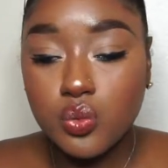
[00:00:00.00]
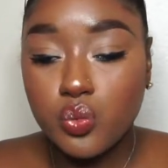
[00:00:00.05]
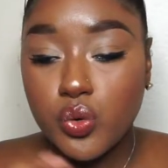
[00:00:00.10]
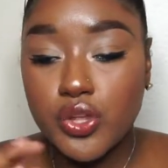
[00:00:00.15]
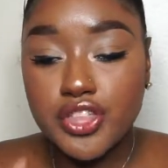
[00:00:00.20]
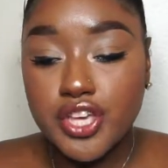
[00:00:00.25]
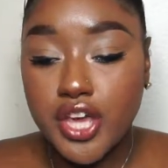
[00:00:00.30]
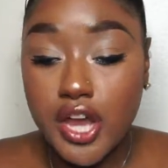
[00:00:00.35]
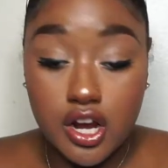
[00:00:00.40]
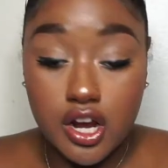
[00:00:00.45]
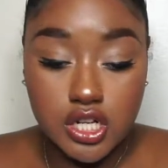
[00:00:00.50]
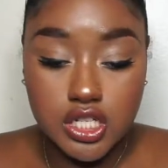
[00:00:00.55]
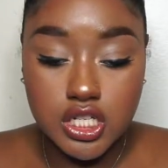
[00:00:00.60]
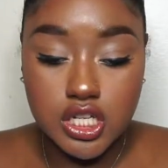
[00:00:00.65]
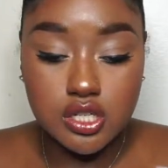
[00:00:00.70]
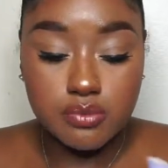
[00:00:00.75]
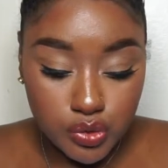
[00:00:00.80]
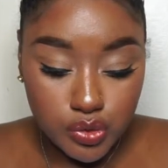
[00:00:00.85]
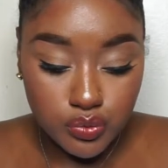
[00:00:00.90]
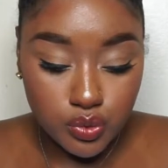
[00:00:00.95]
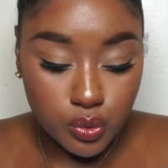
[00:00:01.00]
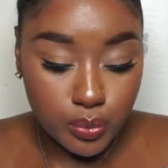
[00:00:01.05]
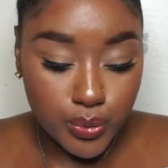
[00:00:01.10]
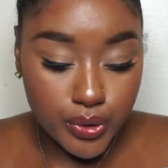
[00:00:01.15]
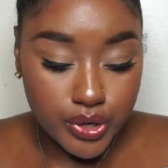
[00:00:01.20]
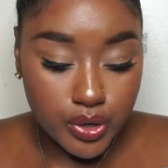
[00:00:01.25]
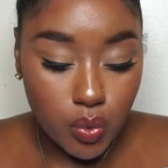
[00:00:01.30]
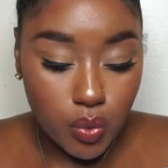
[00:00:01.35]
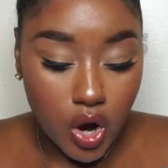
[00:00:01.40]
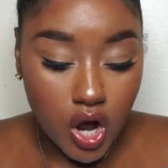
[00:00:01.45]
with keratin. Wonderful
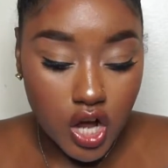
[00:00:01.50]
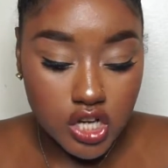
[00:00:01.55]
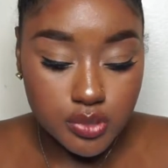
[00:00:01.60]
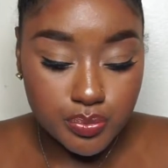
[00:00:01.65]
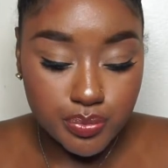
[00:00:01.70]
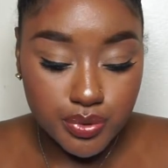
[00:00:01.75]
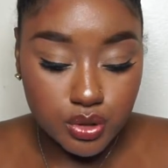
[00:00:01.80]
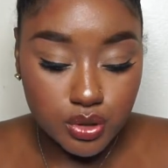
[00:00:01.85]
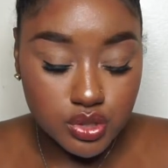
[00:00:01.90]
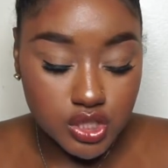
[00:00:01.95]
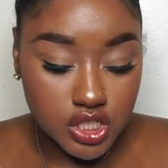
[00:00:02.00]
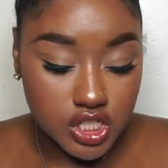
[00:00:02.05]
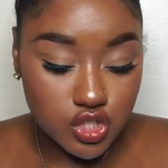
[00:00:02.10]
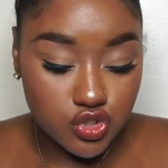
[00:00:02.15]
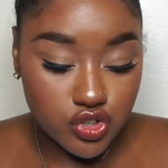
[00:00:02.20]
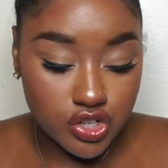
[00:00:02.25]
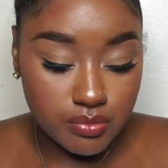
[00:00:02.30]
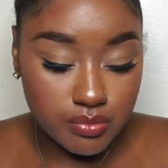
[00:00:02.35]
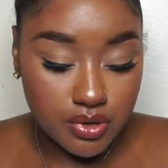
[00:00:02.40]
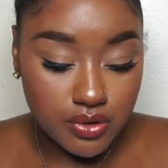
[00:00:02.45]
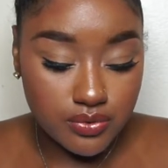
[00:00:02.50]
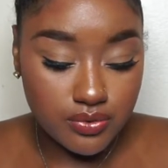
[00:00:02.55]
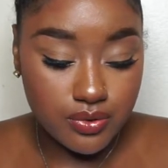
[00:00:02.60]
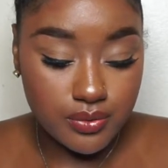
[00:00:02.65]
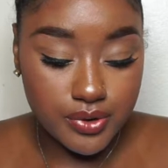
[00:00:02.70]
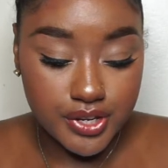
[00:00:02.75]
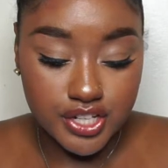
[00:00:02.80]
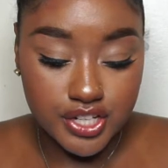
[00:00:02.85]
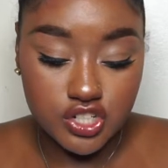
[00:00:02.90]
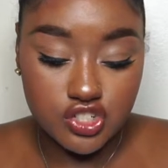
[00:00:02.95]
pre-wash protein treatment for
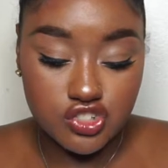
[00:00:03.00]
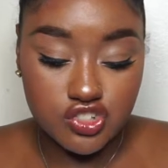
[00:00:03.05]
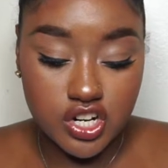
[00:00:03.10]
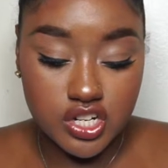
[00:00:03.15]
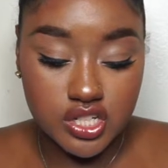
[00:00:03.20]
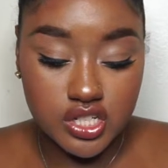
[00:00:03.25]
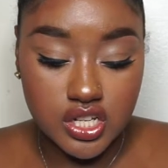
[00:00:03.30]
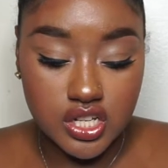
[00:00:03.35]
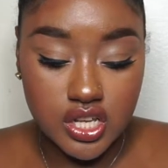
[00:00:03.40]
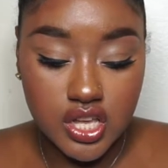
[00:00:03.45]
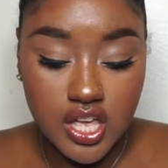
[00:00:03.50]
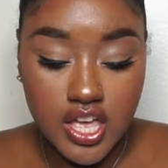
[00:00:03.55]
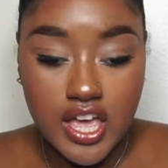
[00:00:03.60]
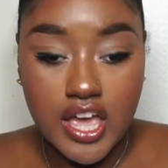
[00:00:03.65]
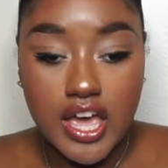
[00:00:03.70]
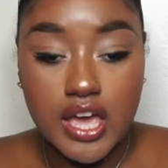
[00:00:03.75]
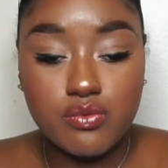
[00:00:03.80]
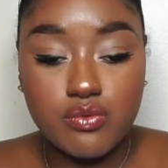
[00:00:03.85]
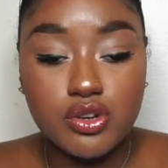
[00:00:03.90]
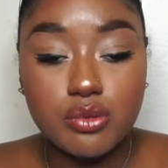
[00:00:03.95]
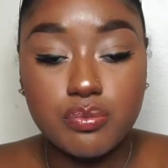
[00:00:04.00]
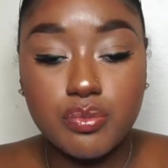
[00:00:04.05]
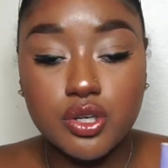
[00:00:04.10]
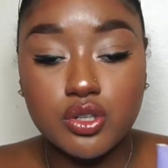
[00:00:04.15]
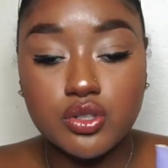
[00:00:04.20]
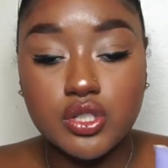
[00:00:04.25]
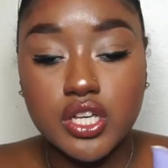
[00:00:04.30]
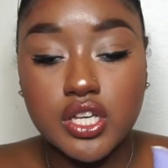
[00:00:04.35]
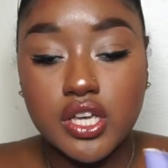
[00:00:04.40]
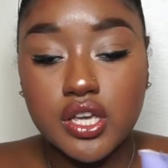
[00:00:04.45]
reconstructing and
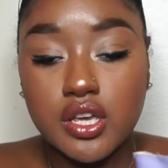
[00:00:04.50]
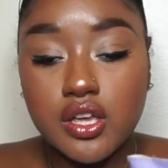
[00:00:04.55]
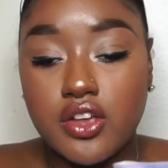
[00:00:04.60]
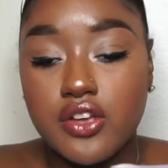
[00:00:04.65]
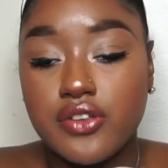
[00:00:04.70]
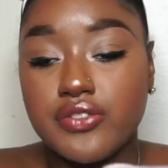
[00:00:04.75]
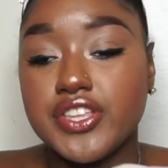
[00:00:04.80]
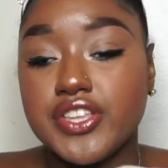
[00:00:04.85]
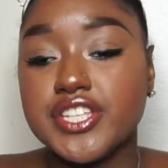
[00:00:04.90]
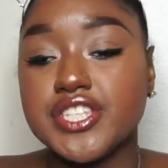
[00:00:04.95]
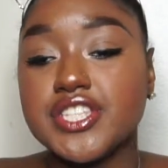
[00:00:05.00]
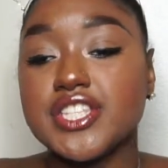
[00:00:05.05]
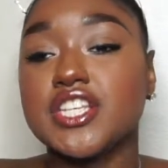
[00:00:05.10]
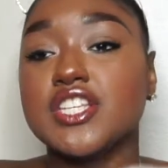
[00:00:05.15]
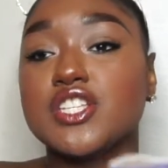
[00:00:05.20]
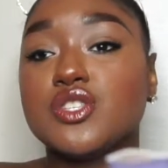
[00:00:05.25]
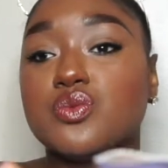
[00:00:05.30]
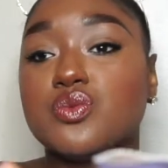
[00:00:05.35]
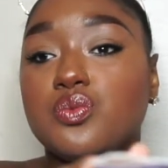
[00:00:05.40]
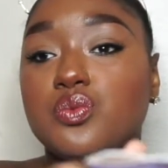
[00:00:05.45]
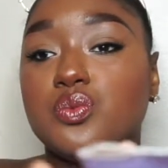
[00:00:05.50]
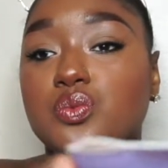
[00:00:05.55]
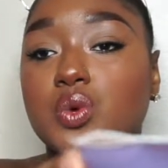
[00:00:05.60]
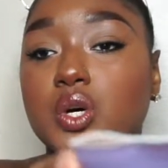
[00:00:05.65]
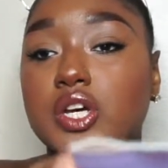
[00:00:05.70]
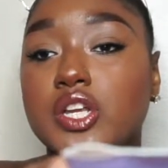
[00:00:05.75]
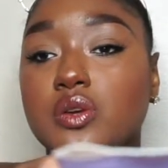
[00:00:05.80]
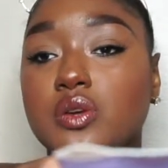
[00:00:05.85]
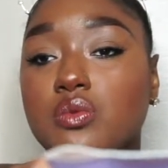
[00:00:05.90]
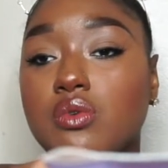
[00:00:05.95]
rebuilding. This is
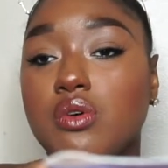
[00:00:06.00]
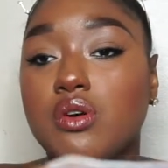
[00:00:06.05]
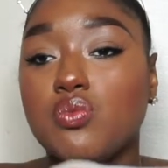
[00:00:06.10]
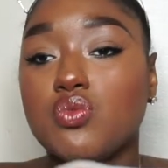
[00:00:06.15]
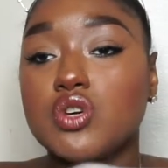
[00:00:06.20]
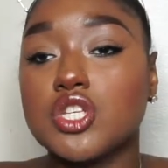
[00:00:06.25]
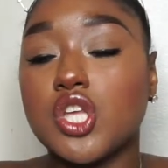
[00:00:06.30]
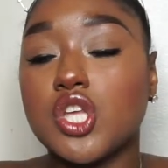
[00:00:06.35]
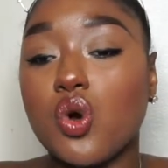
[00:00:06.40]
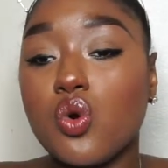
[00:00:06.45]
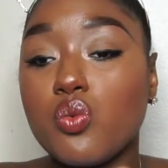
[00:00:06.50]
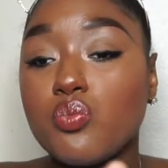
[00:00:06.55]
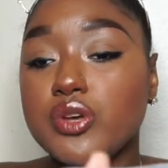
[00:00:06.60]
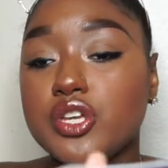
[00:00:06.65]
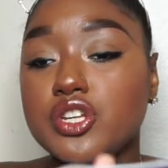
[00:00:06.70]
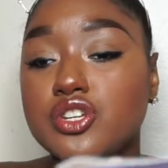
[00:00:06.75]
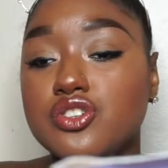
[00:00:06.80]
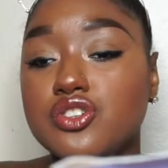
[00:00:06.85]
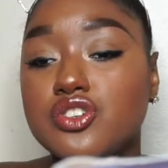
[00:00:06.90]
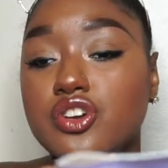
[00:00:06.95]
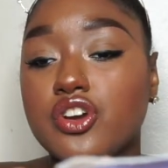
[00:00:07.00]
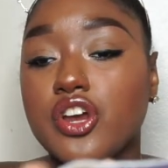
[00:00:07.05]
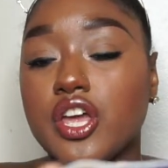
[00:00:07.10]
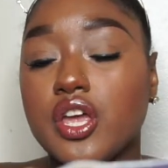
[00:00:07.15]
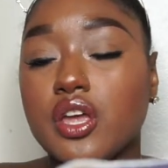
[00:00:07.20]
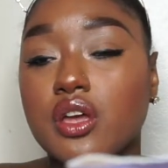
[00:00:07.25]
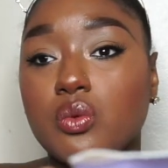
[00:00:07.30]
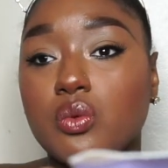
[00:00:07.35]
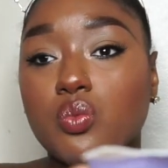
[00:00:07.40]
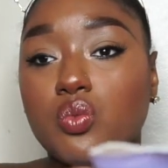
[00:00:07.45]
what was open
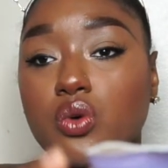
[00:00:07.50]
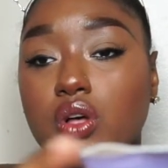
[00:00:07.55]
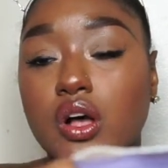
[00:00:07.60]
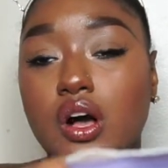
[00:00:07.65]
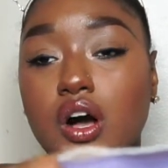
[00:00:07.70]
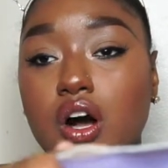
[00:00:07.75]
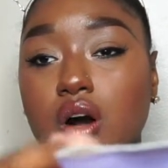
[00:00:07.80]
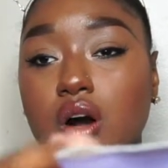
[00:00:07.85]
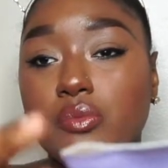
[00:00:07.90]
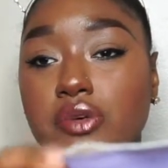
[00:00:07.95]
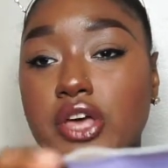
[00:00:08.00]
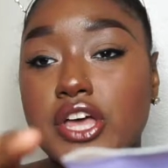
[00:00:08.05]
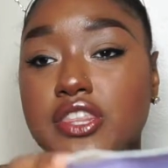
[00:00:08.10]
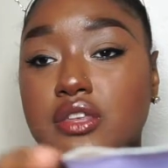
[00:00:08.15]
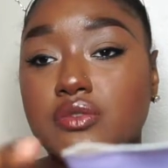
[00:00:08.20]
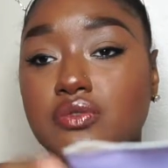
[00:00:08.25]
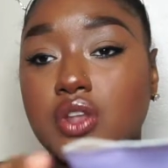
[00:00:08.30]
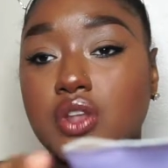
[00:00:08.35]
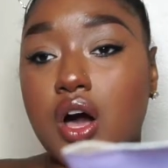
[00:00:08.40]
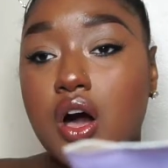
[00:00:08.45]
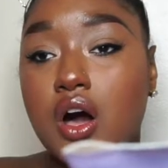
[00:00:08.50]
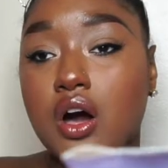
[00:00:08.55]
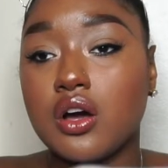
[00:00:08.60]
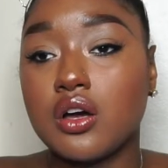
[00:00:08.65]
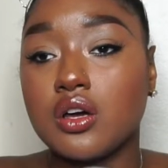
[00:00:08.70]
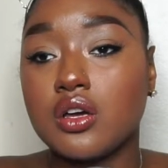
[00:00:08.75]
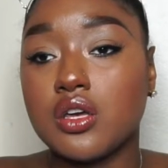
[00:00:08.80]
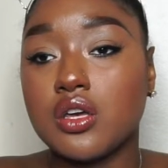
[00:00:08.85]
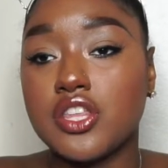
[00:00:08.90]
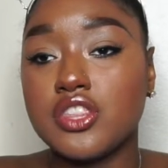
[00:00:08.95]
during um, at the
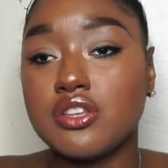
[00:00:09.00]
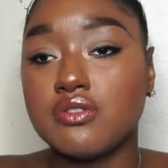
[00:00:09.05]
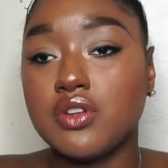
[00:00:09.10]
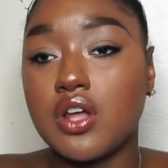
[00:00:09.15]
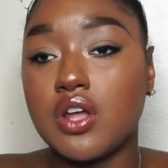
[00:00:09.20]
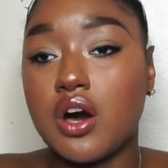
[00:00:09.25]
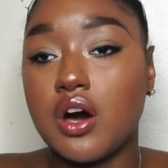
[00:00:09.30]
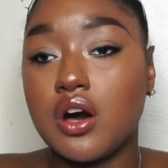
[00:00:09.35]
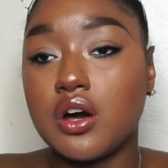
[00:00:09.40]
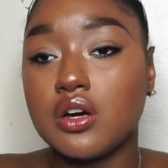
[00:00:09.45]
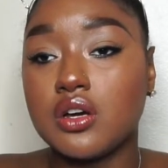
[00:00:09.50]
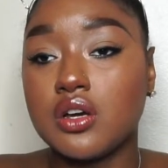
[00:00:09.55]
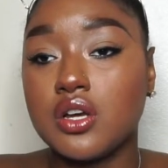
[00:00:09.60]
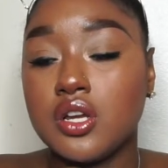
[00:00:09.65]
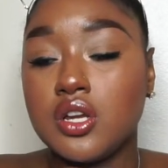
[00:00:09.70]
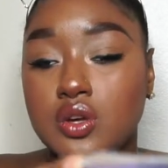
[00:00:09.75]
vlog, in the vlog,